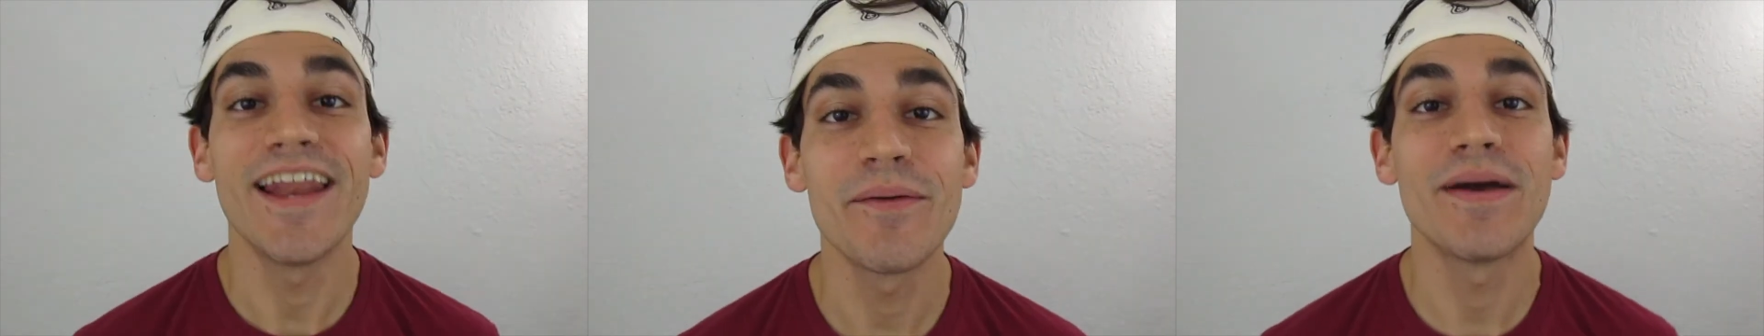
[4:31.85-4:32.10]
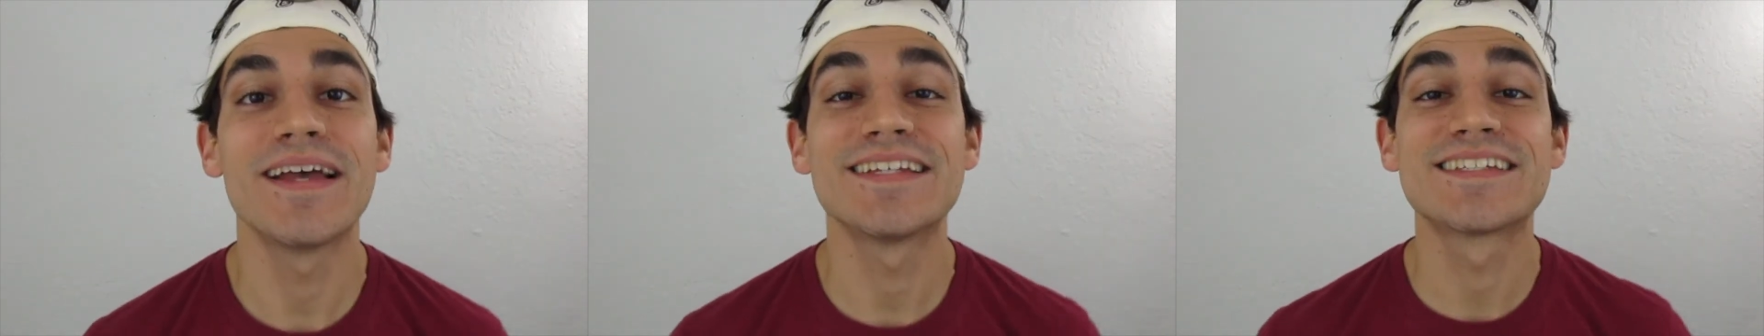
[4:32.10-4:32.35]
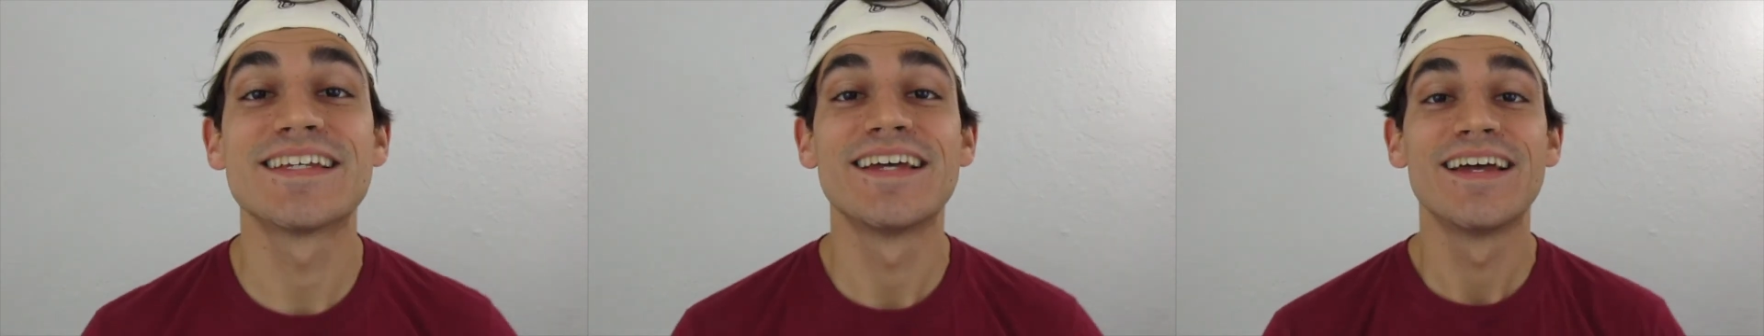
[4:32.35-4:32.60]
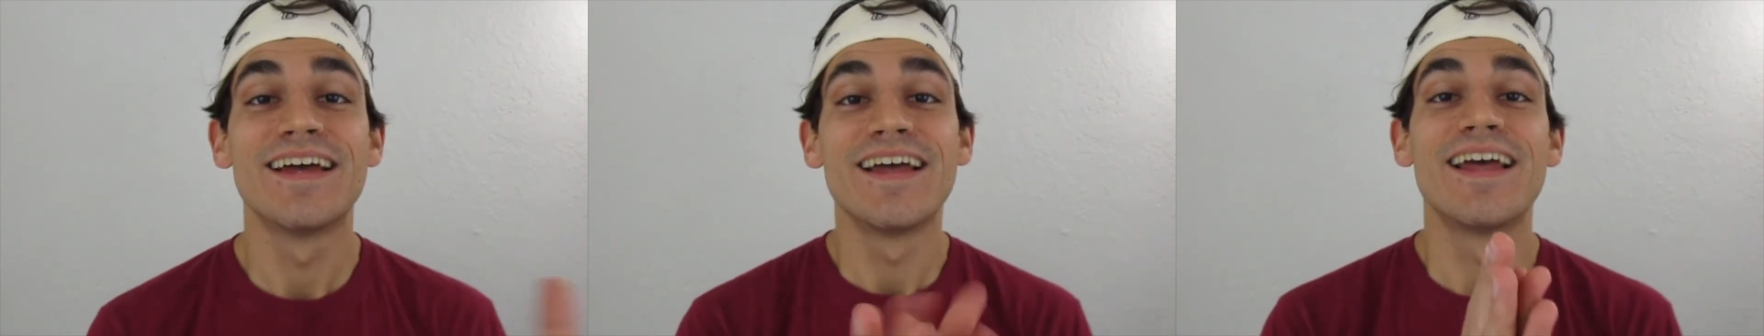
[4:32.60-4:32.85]
Anyways,
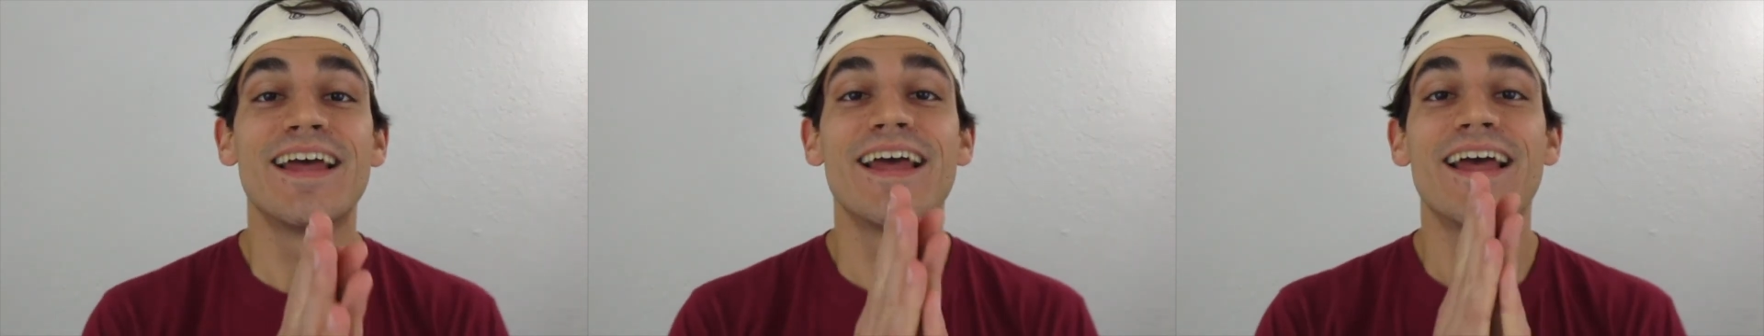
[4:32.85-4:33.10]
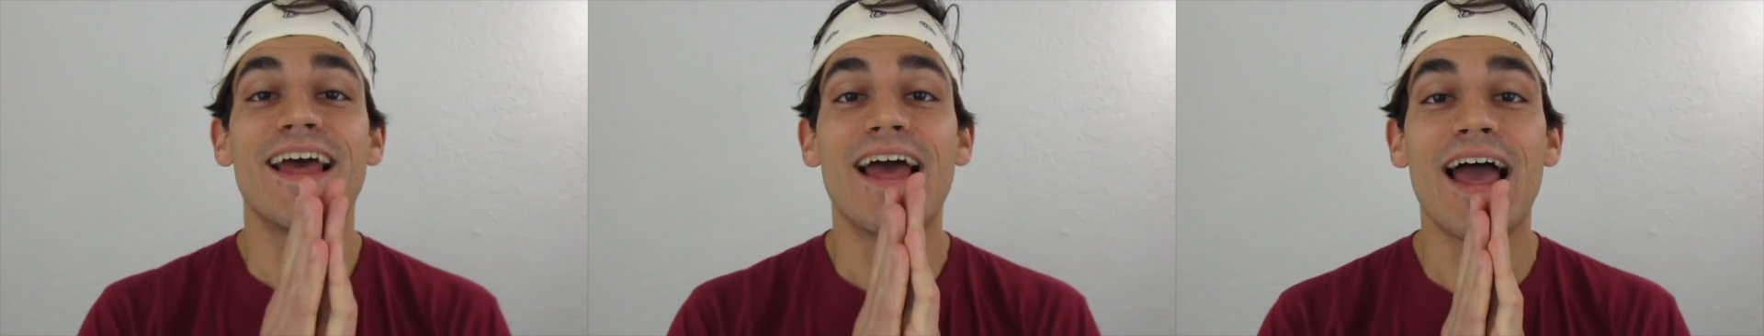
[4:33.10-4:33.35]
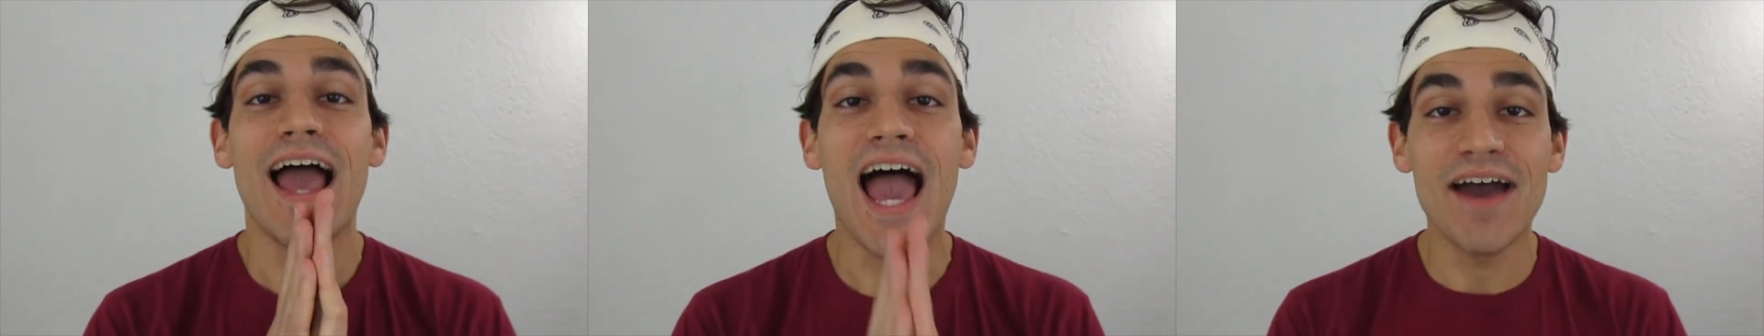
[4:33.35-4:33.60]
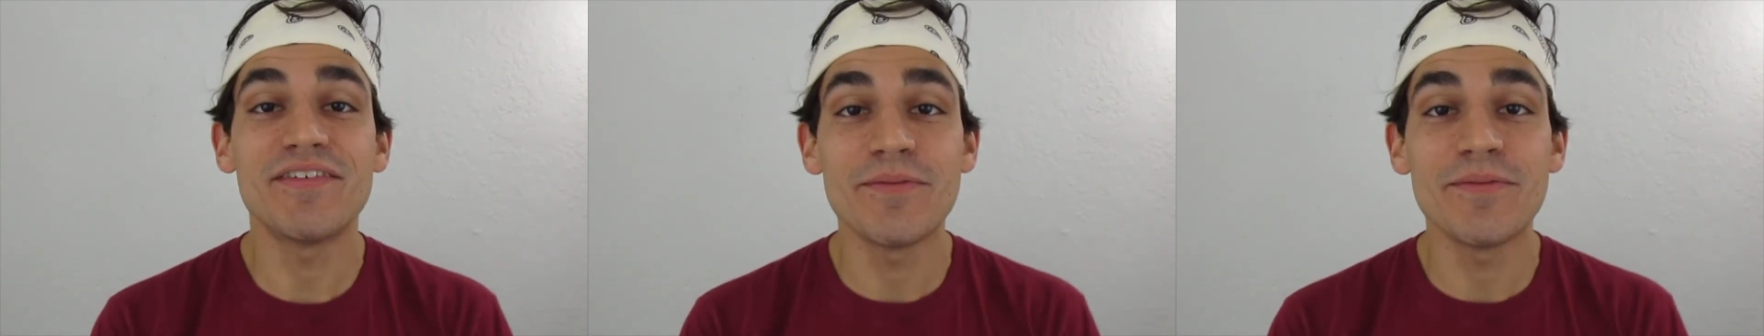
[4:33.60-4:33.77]
have